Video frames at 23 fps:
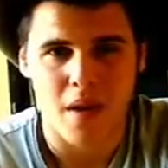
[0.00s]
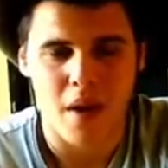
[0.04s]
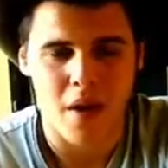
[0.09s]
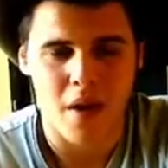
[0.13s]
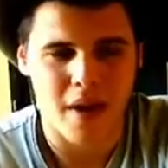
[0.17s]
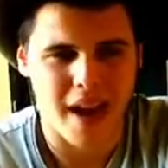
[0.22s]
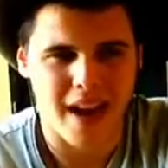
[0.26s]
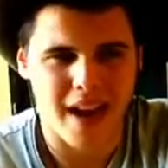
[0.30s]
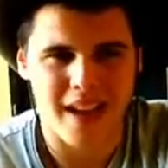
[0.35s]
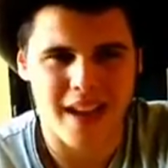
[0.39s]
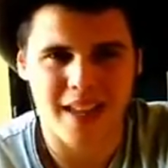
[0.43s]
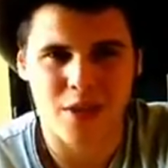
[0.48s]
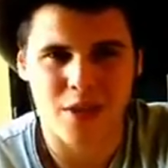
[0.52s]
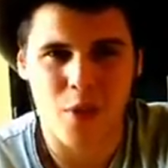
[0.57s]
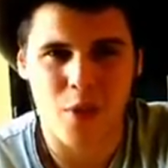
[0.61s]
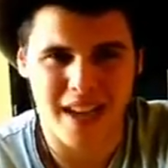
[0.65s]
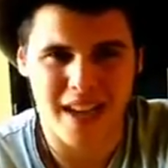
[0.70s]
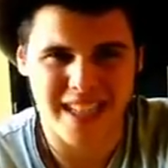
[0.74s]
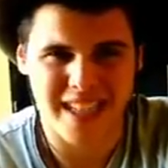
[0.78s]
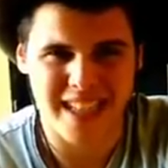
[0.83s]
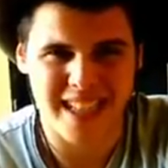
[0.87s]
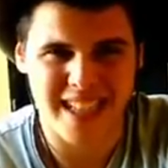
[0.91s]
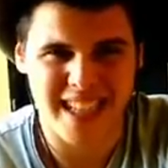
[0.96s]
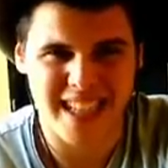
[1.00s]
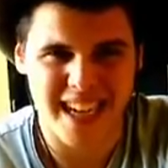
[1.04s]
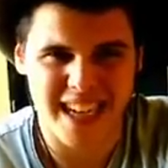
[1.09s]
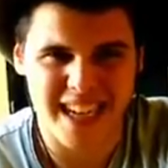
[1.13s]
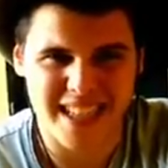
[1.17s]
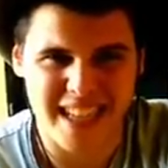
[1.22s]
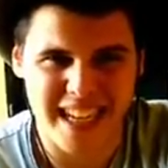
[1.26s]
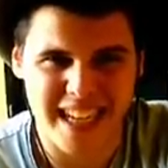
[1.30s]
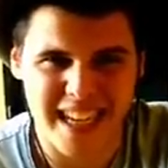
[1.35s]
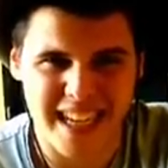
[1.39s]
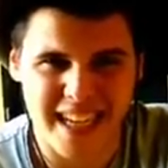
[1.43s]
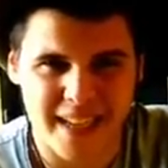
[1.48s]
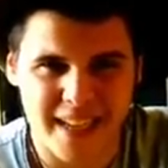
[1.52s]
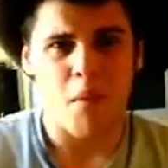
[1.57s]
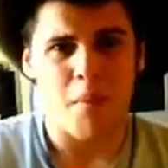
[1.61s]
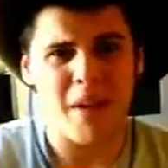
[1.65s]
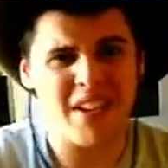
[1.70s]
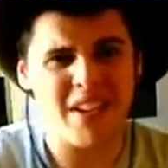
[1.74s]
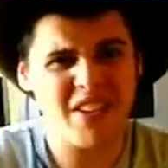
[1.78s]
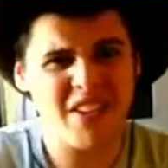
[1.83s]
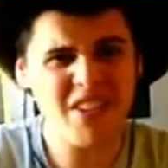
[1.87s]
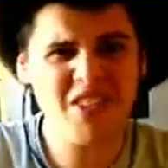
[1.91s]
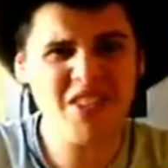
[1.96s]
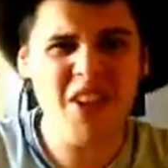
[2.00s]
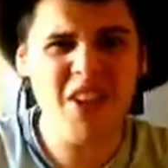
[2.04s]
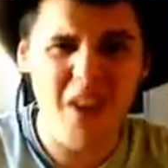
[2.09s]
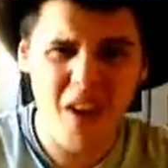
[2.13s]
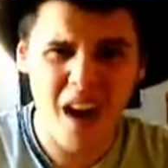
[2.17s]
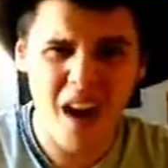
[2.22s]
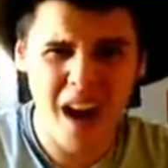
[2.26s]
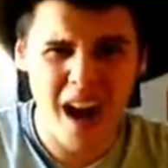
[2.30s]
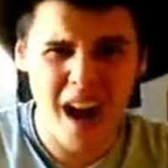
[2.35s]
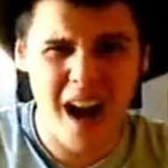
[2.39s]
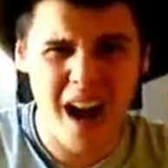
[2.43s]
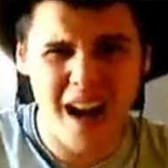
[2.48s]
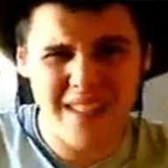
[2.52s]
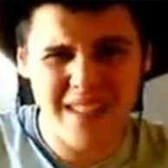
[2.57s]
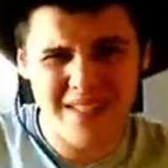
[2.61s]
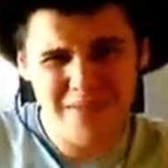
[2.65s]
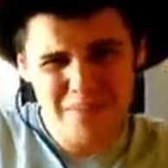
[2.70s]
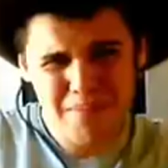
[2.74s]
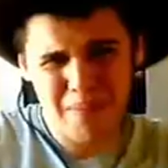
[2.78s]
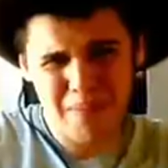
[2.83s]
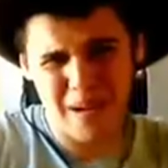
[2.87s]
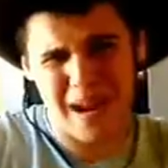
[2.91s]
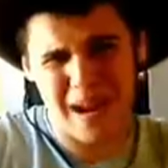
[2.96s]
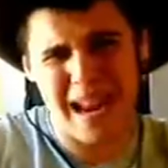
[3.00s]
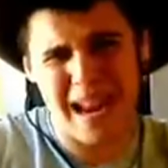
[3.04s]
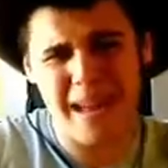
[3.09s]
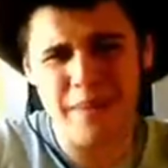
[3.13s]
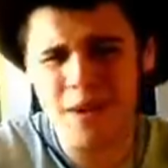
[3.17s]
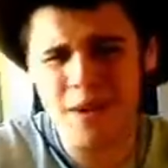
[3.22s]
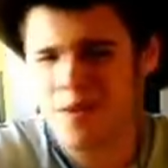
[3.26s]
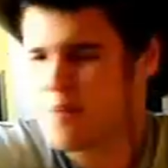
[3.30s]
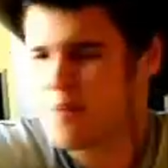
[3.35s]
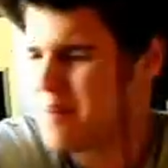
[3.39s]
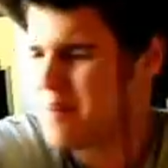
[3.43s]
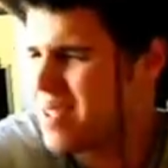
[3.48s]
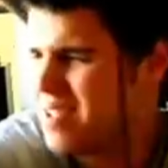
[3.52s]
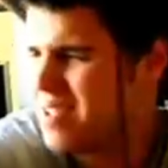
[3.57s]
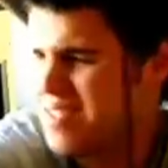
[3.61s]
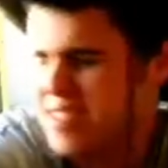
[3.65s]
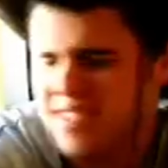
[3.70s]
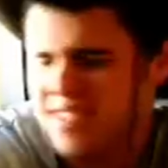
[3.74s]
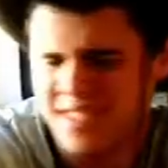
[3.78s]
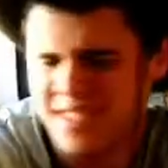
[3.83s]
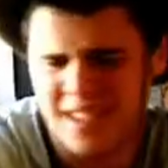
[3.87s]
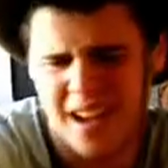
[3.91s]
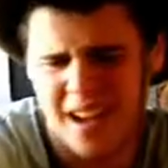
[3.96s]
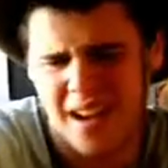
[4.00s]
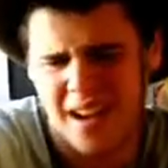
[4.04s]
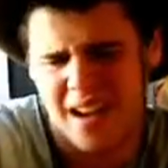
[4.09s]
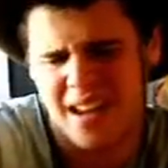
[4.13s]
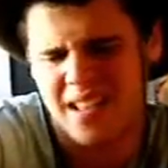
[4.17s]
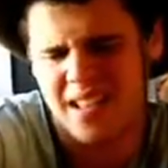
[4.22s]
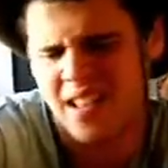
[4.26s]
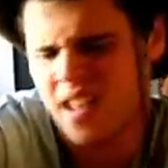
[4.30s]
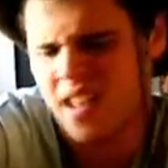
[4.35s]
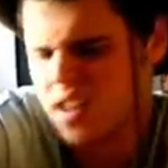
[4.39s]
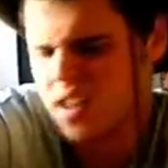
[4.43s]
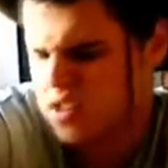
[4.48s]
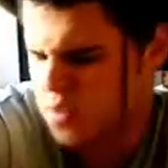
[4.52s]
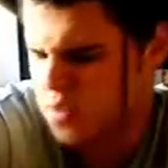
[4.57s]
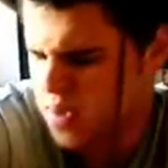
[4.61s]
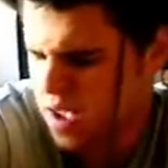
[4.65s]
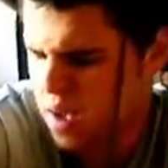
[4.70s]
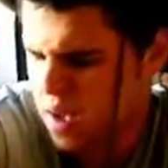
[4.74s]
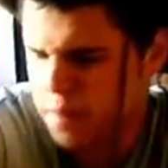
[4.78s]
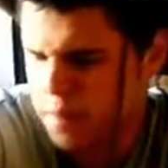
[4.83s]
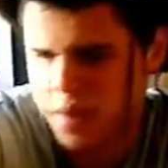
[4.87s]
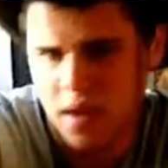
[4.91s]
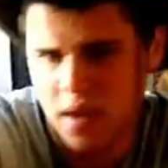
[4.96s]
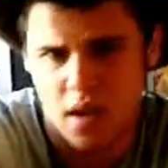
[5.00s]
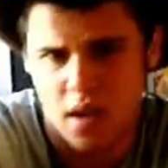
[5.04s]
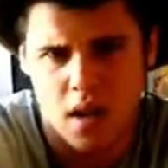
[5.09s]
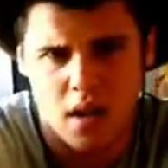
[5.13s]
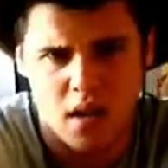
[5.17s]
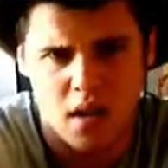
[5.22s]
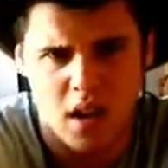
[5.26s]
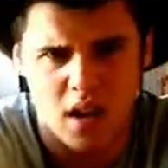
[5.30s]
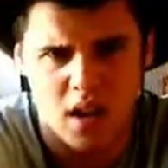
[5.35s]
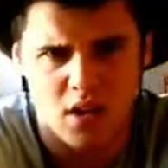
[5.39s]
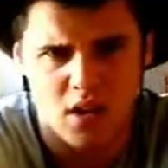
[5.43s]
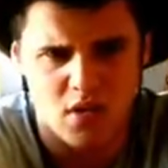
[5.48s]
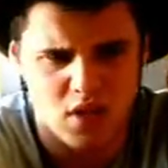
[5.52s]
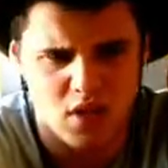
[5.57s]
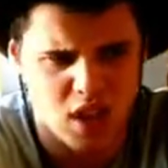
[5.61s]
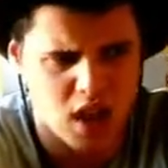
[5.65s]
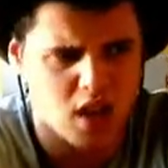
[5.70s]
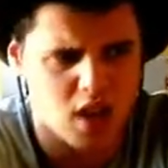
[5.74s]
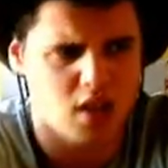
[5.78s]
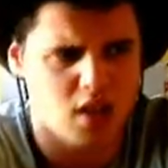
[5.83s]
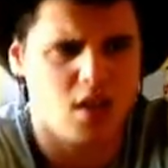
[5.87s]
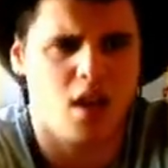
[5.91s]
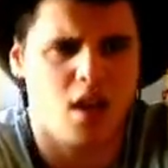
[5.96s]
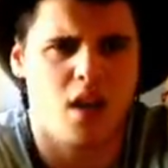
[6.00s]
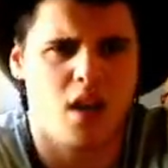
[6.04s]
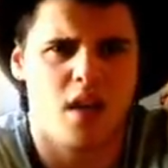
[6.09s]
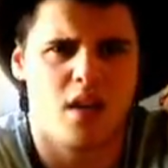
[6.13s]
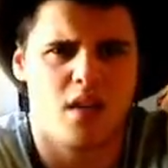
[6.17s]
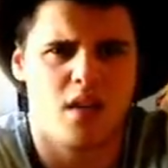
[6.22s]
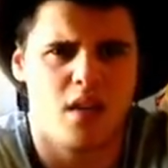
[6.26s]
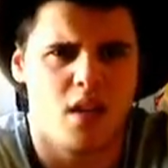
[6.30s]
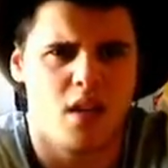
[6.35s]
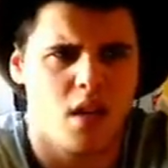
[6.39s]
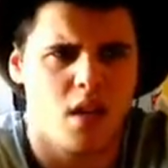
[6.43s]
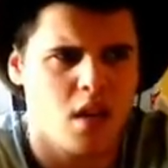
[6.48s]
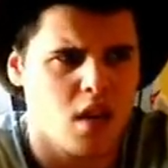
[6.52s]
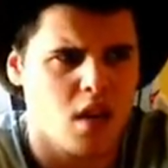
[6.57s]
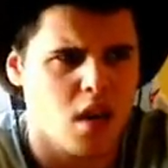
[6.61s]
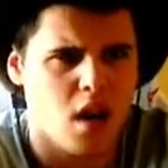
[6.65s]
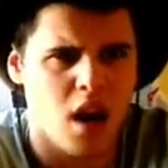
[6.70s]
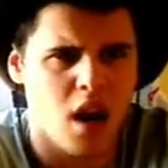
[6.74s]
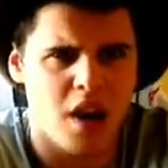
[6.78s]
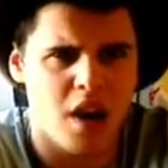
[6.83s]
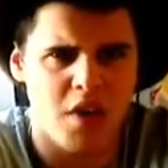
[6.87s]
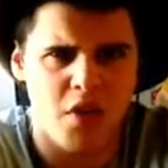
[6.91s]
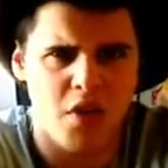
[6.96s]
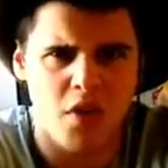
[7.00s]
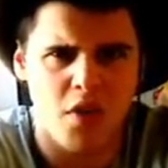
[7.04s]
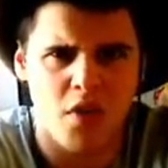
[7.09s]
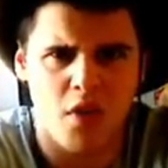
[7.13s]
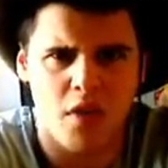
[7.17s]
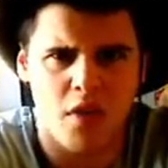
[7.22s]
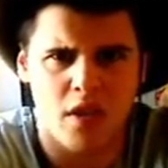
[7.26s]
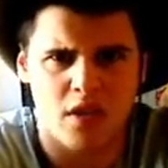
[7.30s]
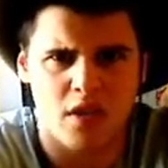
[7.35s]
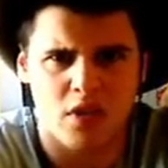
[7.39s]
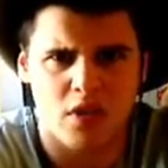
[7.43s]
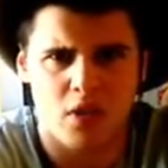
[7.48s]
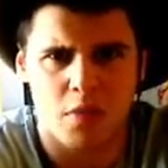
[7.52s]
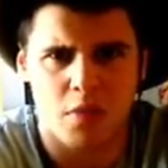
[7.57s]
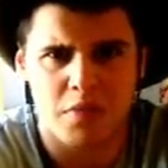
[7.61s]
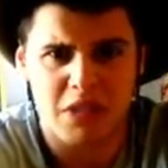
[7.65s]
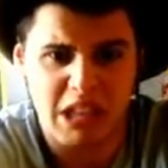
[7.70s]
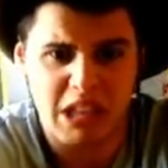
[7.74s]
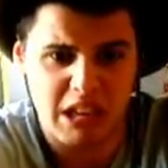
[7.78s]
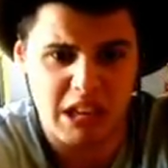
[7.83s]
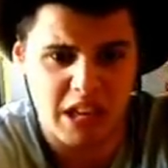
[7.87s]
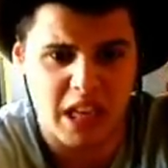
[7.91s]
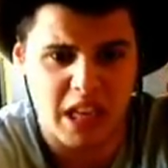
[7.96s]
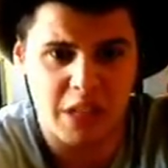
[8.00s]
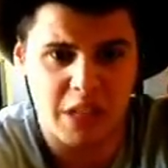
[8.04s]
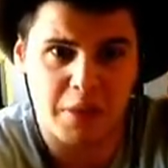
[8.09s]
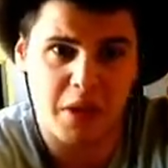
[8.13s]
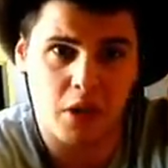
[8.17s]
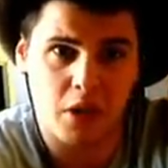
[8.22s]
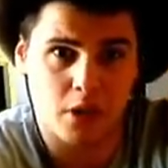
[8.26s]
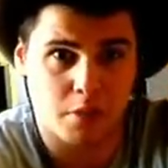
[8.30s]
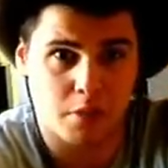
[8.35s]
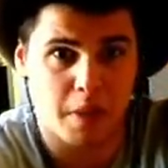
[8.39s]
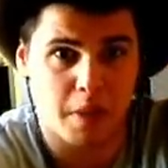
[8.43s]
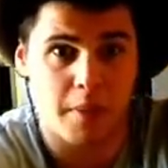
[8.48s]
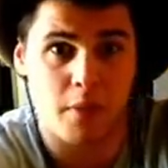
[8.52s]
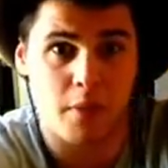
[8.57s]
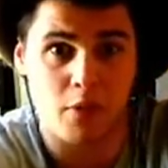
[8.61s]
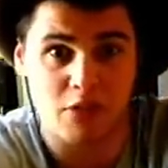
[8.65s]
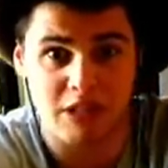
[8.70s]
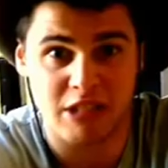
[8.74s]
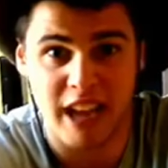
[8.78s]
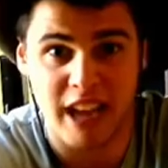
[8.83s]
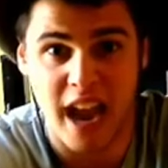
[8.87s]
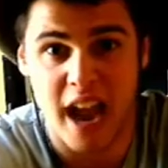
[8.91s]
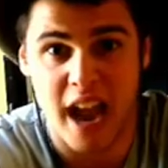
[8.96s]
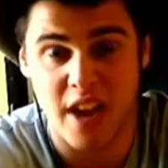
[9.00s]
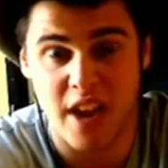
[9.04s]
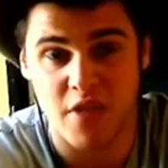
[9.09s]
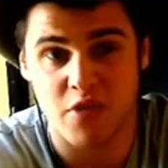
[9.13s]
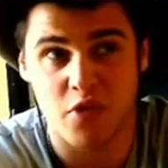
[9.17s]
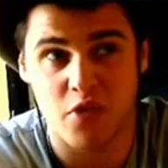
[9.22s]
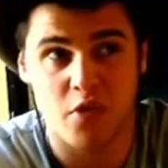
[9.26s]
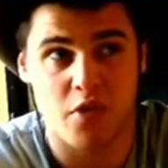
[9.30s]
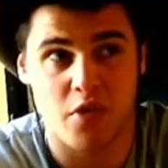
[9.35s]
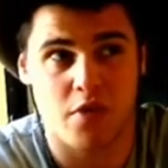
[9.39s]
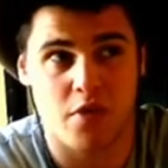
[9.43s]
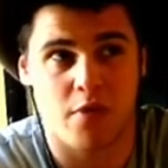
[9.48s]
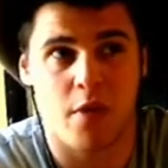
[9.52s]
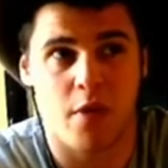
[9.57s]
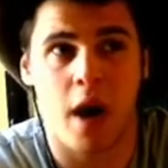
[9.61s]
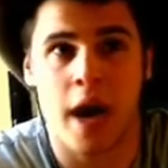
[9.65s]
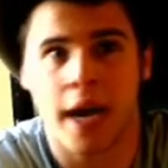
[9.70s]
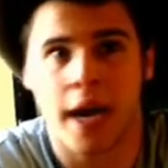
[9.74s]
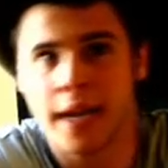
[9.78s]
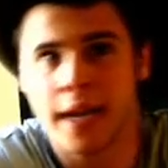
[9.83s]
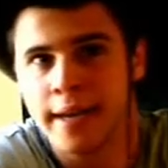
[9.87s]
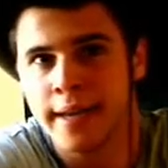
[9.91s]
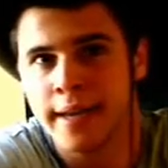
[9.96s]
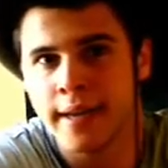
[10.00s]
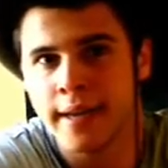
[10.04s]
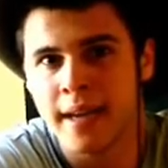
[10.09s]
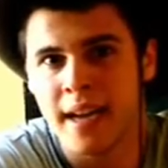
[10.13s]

Okay, it's quite shitty actually. But you know, I, I don't blame it on me. Just I like to be happy. I like to sing. And I'm not gonna stop singing just because people say I don't do it right.